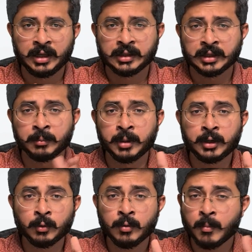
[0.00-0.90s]
Number
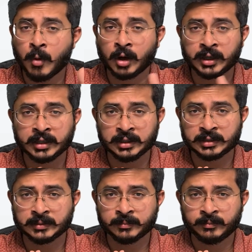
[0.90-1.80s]
2,
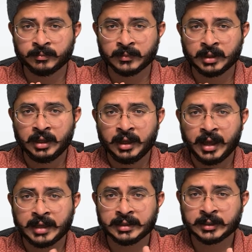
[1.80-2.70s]
mortgages.
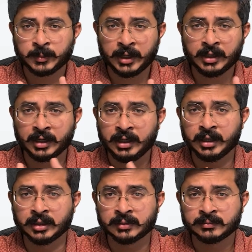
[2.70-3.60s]
As explained
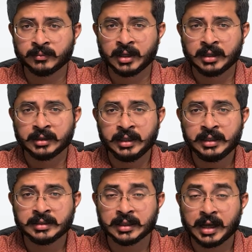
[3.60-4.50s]
earlier,
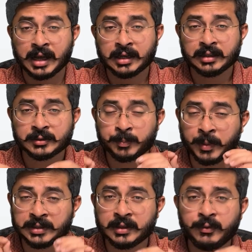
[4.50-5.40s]
these are
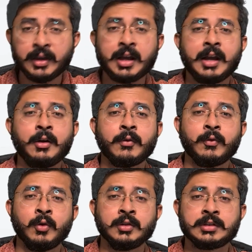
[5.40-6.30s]
specific kind of
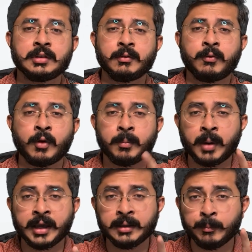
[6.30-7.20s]
loans for
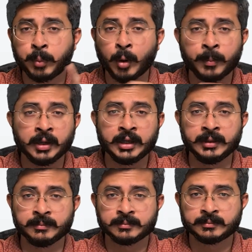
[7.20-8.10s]
buying property.
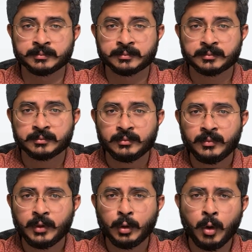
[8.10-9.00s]

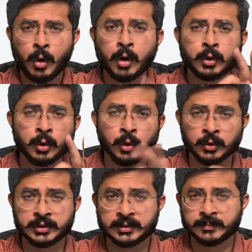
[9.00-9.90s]
Auto
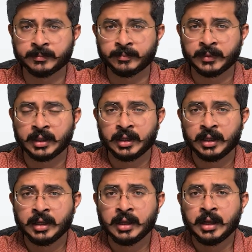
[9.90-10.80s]
loans.
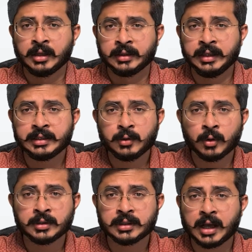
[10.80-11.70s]
These
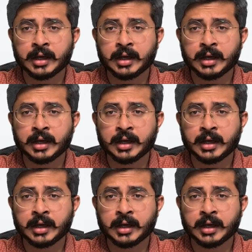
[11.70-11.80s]
loans are